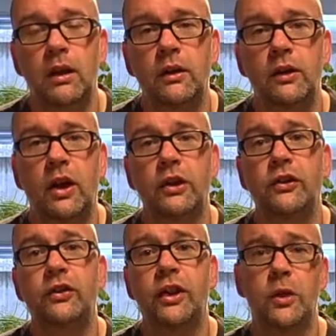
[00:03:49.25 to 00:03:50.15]
the kind of
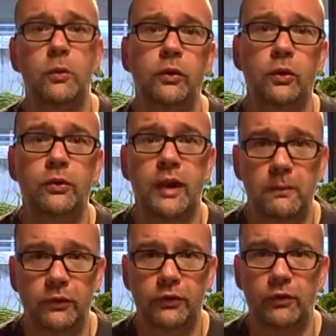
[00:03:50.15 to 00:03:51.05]
skills you're
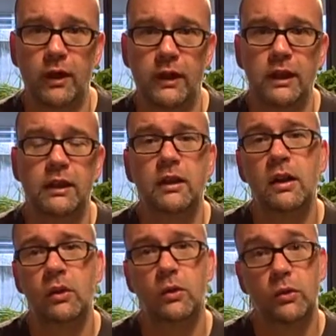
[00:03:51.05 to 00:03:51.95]
demonstrating
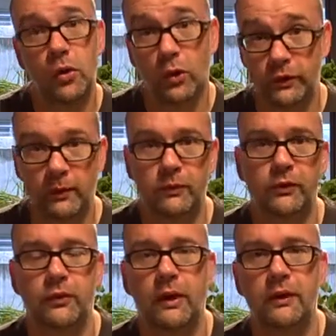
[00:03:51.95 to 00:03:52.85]
or not
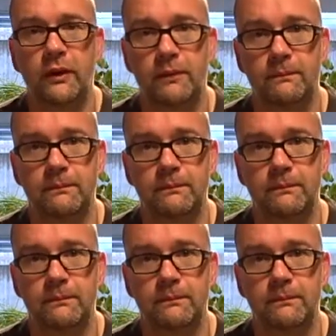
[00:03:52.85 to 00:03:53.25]
demonstrating.